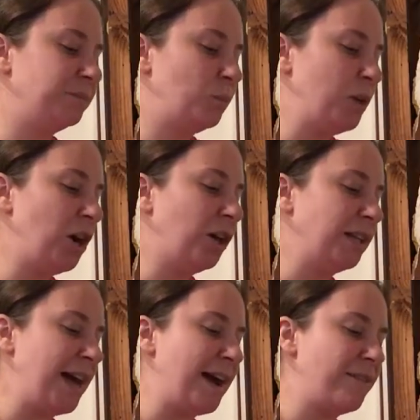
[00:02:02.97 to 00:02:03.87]
We all
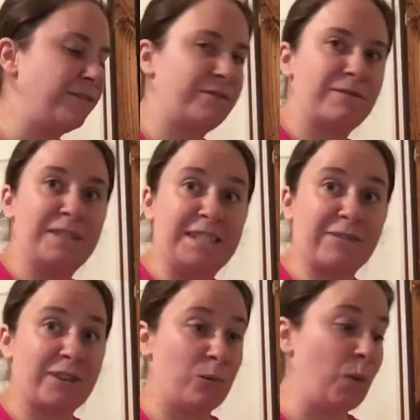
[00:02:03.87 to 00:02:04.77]
have
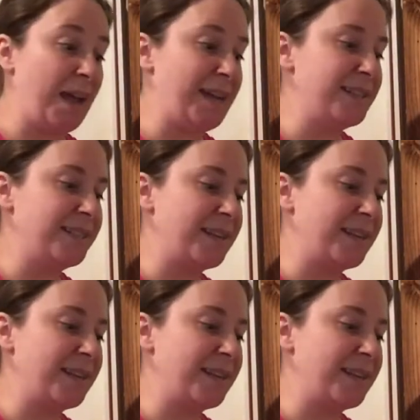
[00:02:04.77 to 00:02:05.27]
different ways